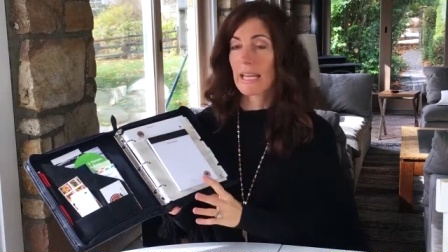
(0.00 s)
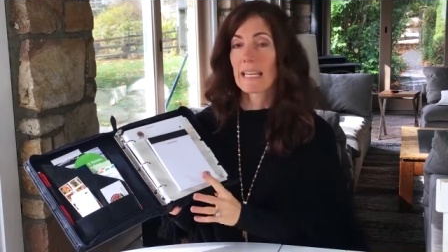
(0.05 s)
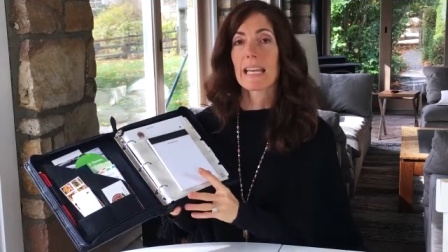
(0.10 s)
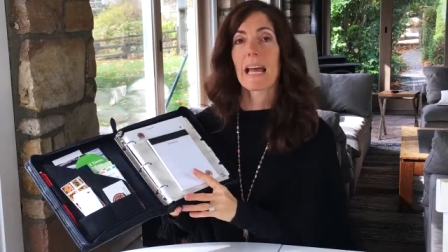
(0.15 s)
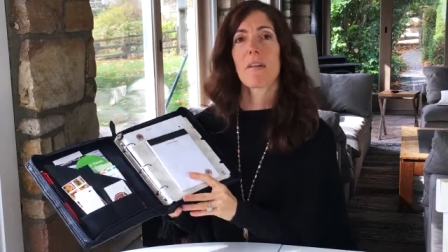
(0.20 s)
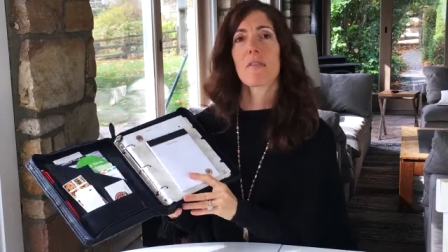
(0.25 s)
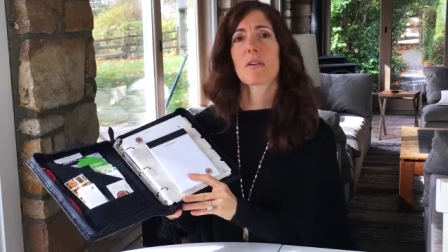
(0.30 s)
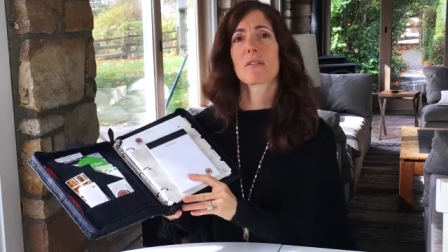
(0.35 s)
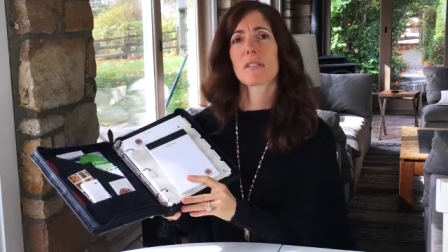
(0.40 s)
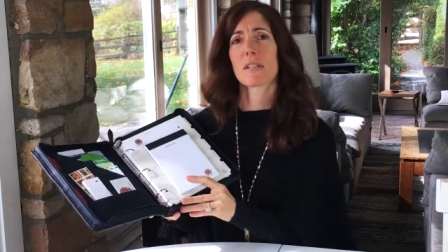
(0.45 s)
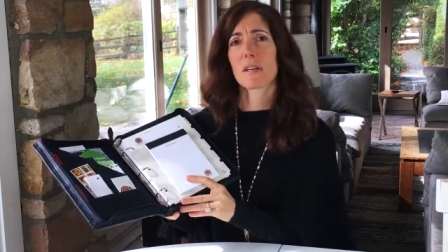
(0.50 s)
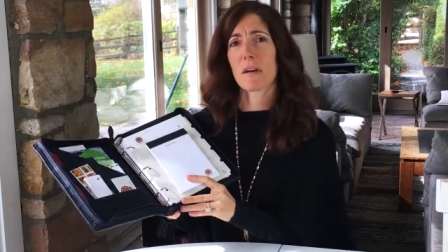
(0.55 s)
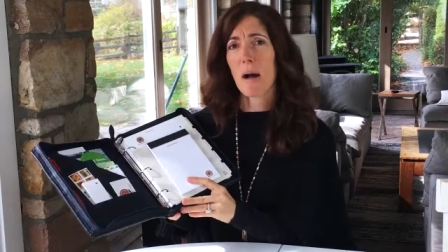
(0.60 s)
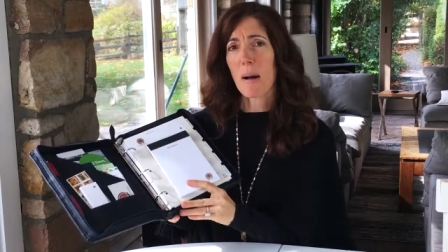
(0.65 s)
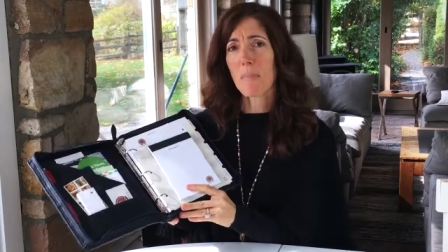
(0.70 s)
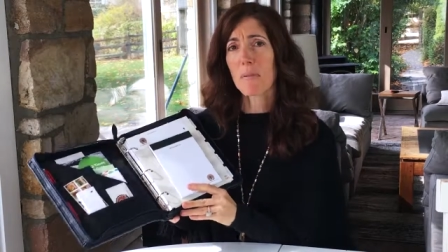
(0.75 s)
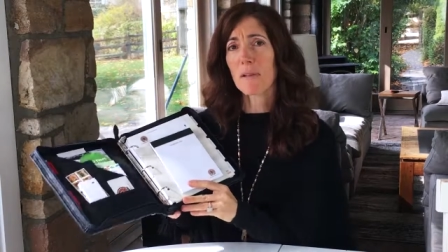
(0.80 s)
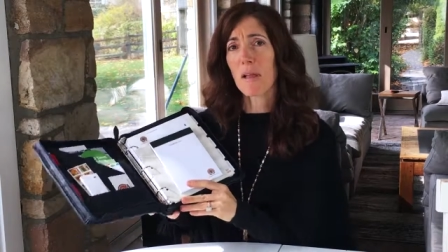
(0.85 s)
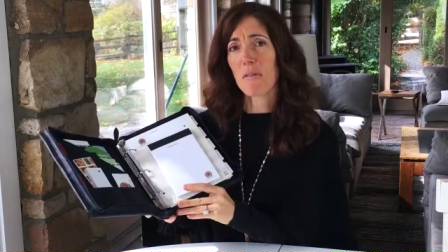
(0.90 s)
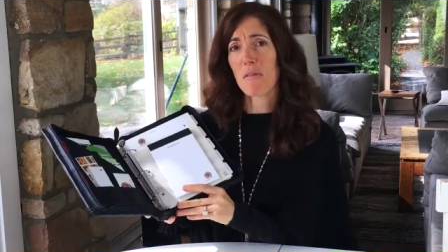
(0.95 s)
Now there's a
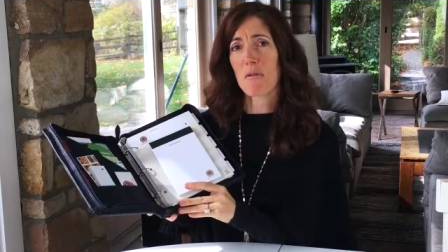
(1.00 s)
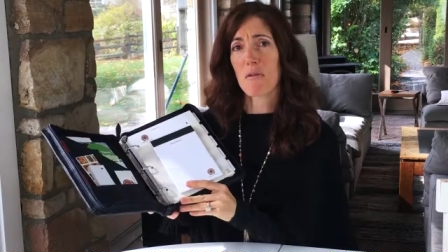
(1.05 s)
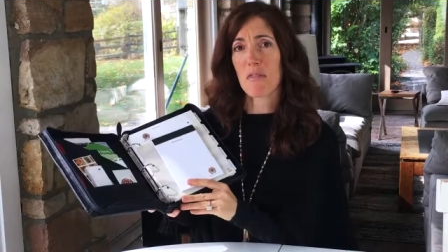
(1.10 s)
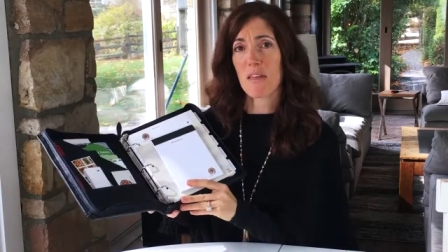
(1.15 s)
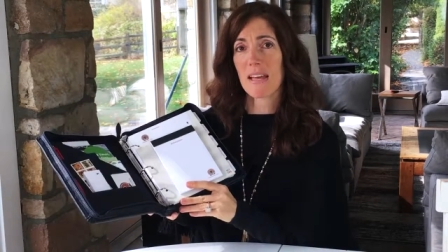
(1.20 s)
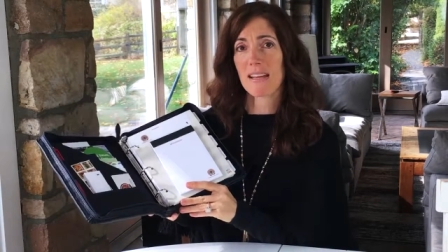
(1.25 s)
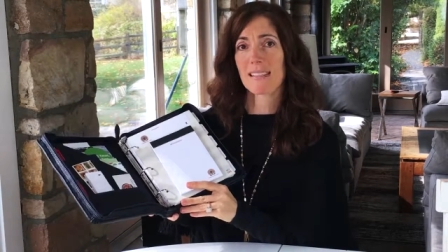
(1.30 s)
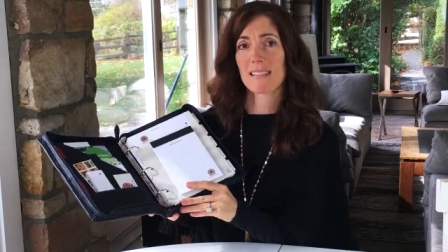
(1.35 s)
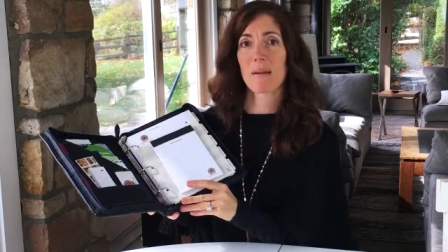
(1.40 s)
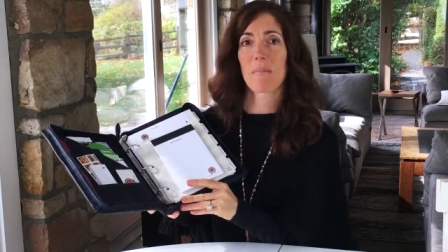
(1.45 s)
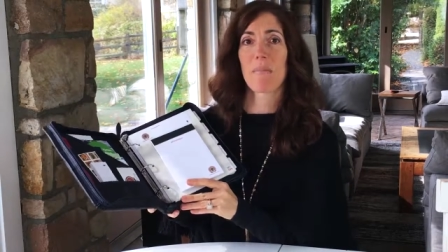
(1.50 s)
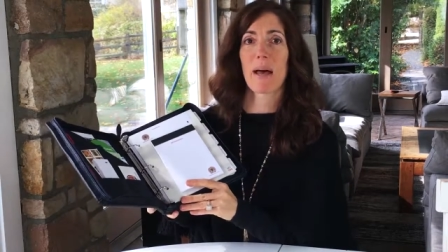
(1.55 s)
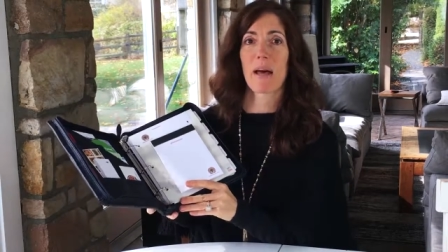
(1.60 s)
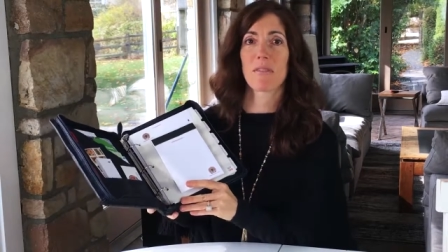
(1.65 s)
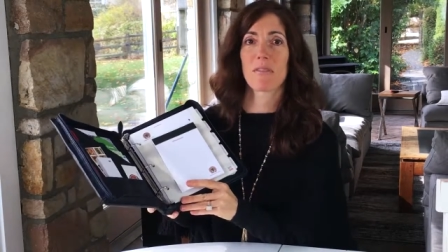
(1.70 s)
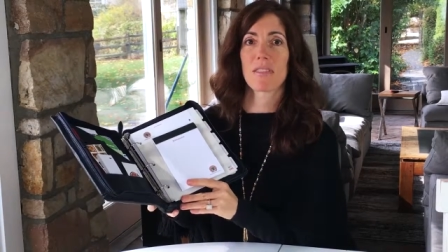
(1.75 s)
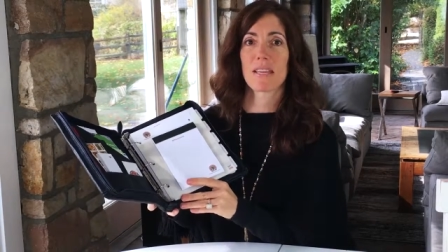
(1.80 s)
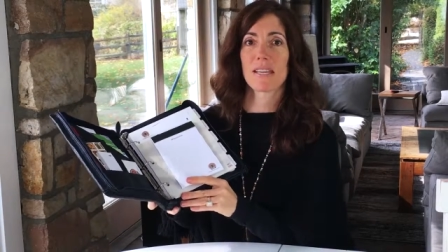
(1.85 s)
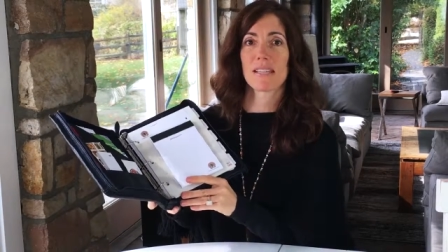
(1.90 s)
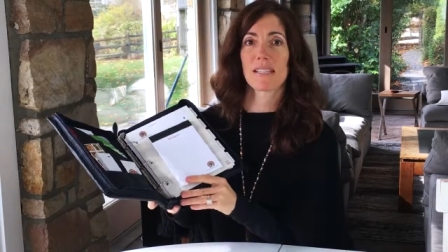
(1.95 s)
couple other things
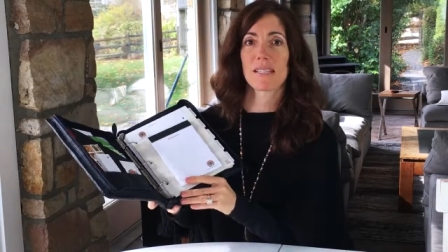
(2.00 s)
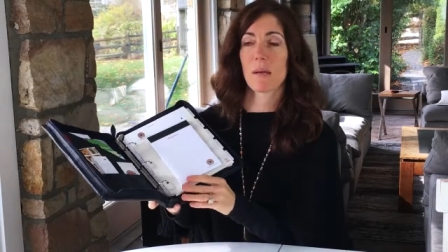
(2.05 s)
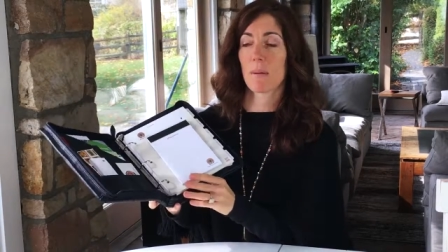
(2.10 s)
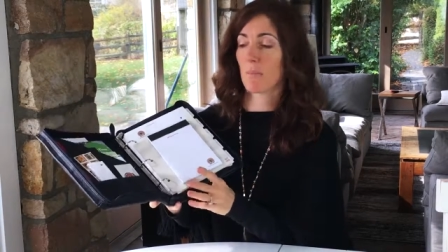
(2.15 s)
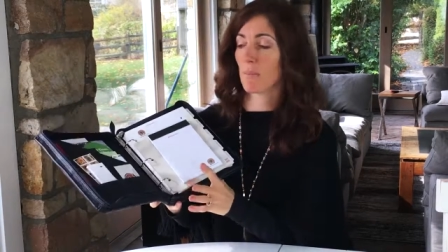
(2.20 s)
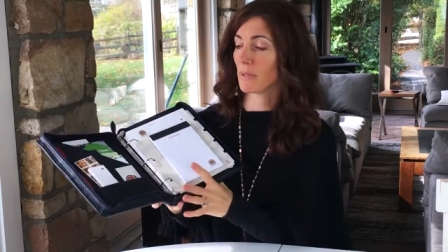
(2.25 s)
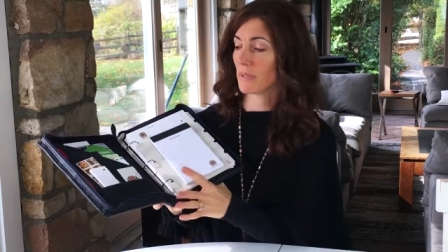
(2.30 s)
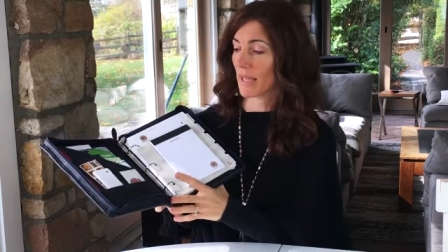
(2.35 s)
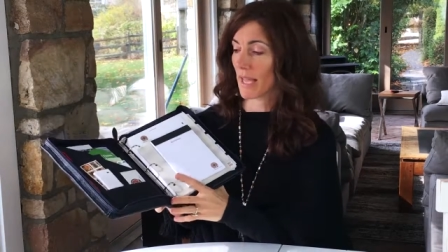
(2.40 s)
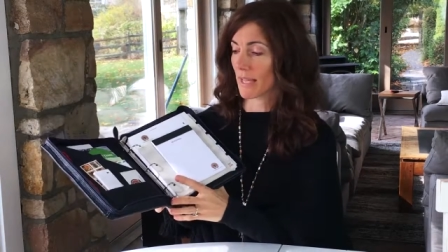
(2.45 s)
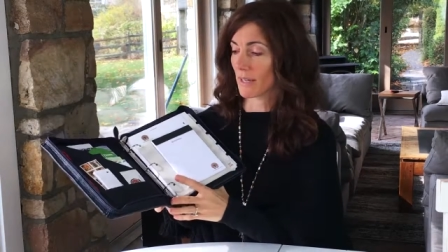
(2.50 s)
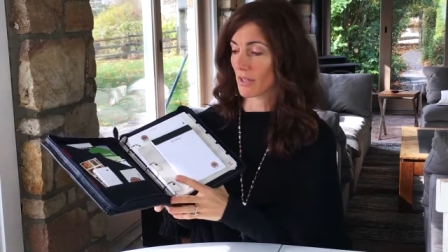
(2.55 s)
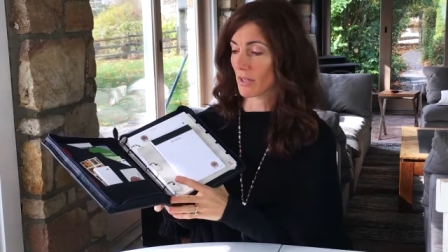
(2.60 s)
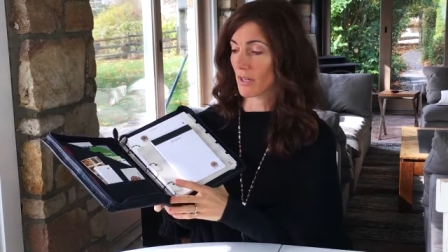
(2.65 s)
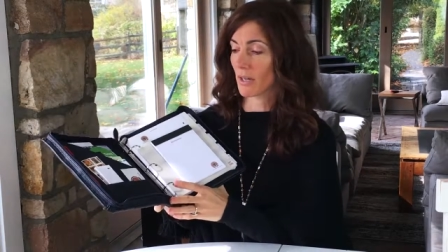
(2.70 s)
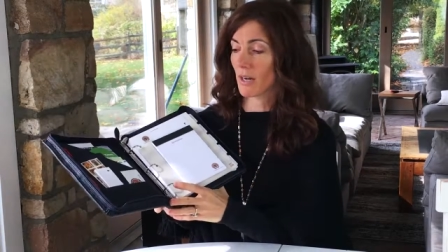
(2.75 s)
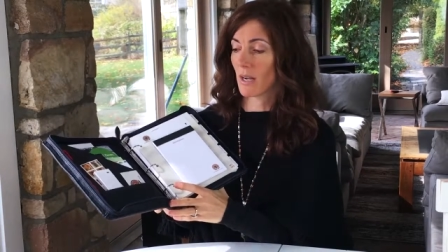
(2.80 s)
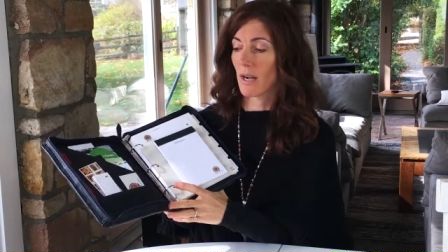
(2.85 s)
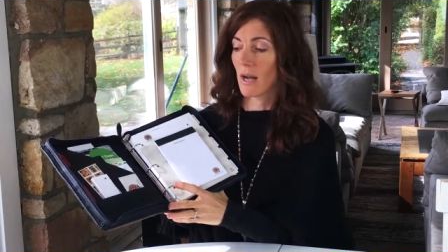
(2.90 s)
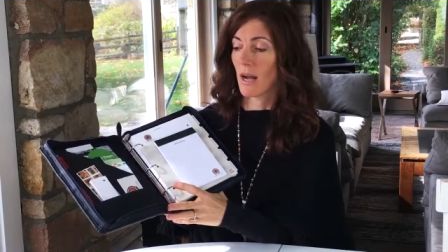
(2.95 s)
about this planner